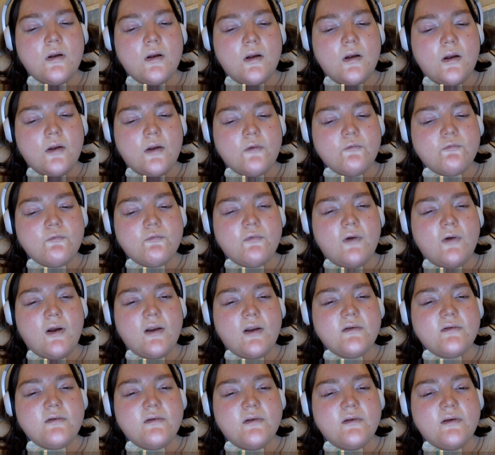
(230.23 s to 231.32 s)
I
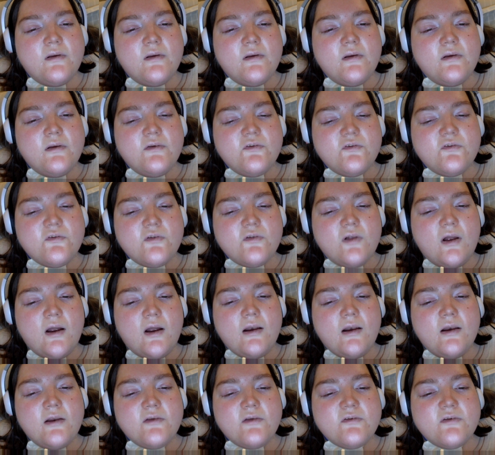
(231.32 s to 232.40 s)
find the
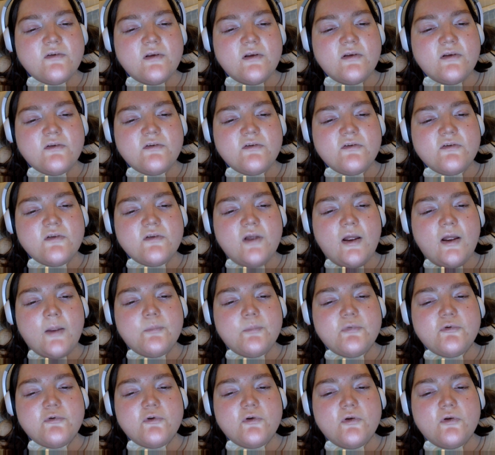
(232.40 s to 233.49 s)
stylus
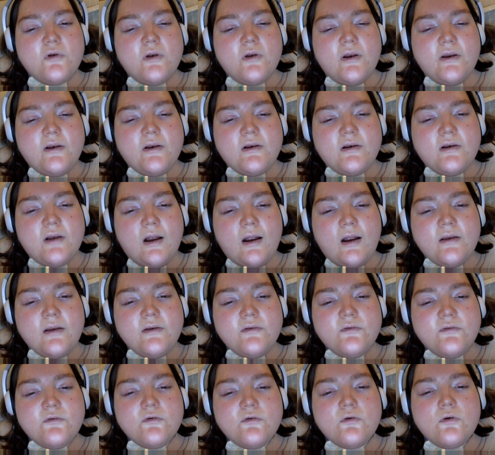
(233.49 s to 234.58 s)
exceptionally
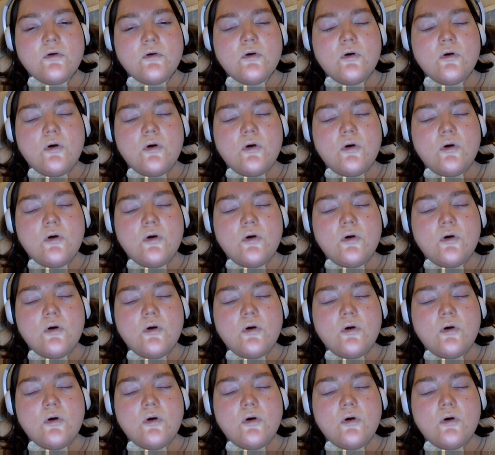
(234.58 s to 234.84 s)
light,